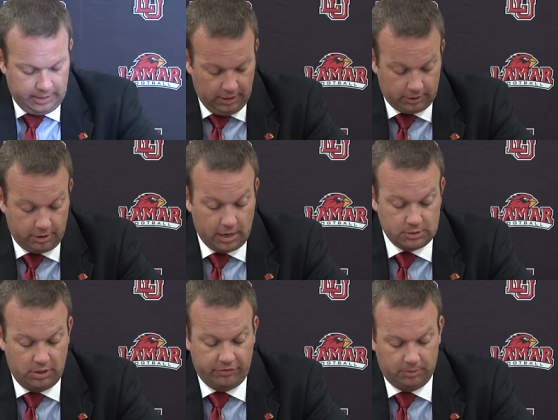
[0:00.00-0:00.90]
Gilligan
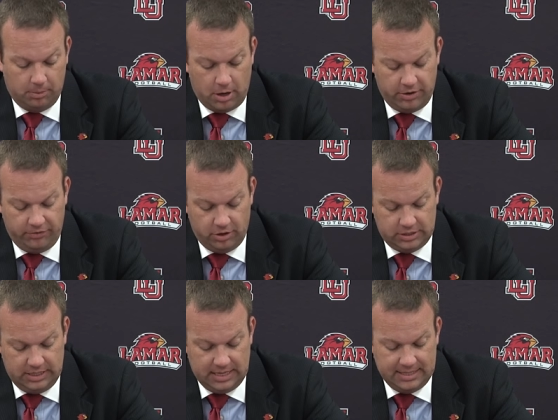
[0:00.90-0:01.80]
graduated from Lamar
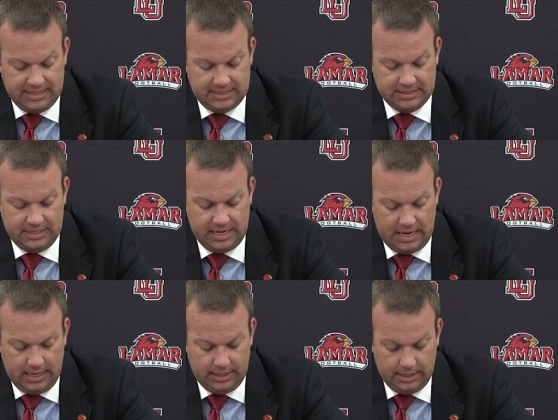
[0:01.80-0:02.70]
University in
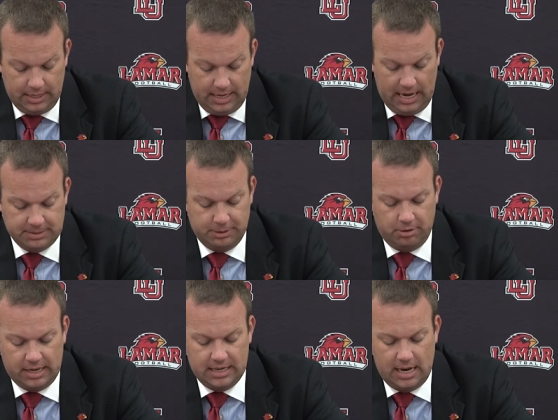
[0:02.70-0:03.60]
1969 and has been
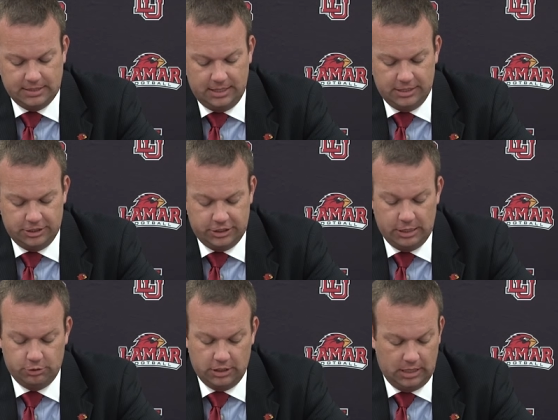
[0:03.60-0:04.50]
recognized as a
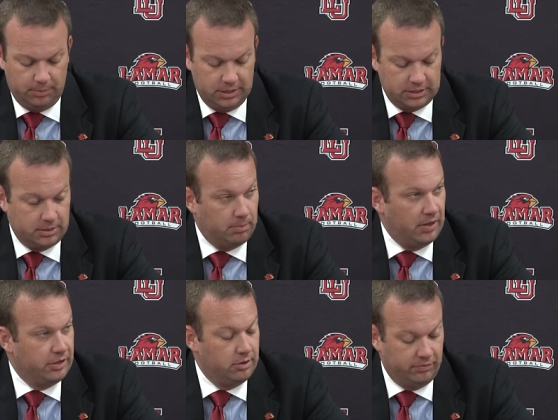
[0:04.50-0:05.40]
distinguished alumnus
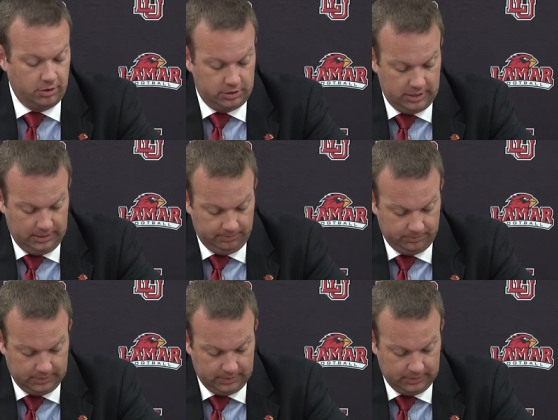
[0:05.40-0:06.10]
by the university.